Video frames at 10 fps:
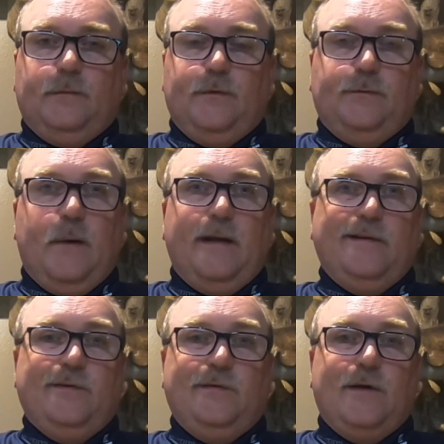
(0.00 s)
This bait
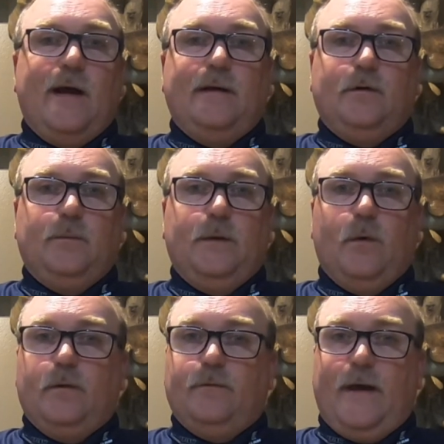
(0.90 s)
is designed to be
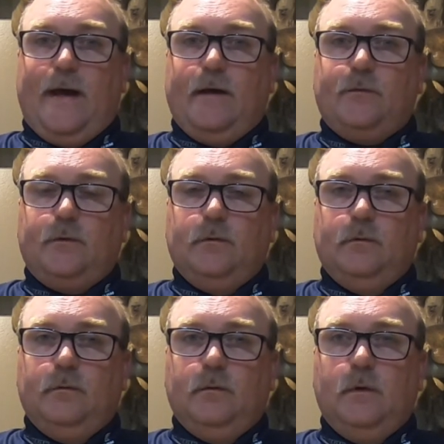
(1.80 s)
run fast.
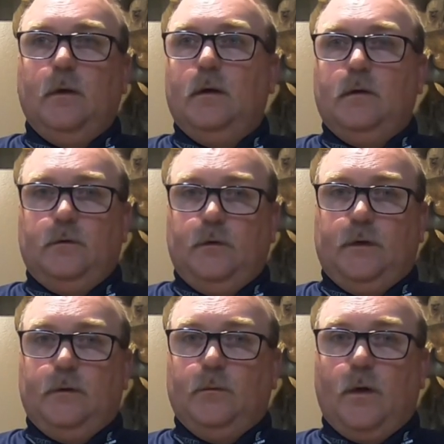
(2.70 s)
You
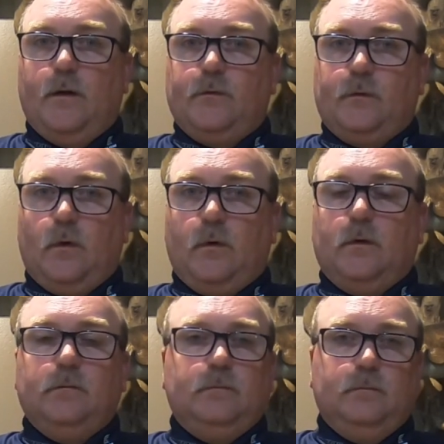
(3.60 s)
can run it
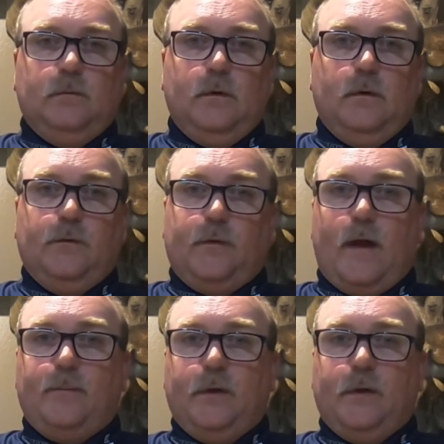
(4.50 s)
slower, stop